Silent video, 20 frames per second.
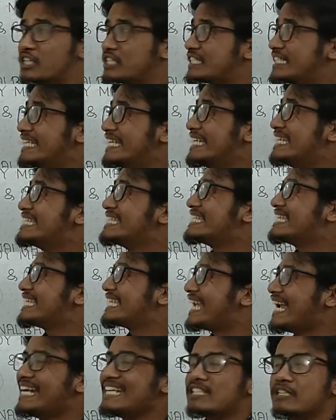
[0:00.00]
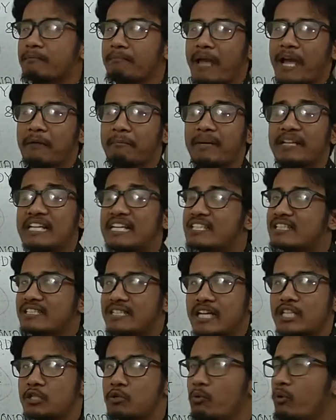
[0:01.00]
she instigates Macbeth in
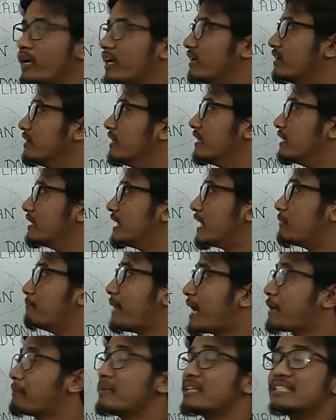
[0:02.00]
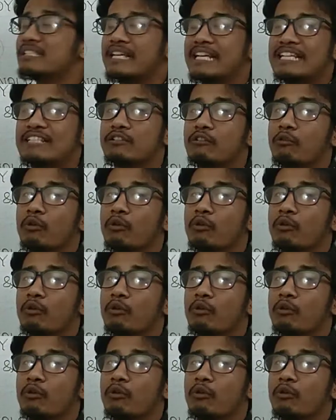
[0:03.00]
such a way that Macbeth is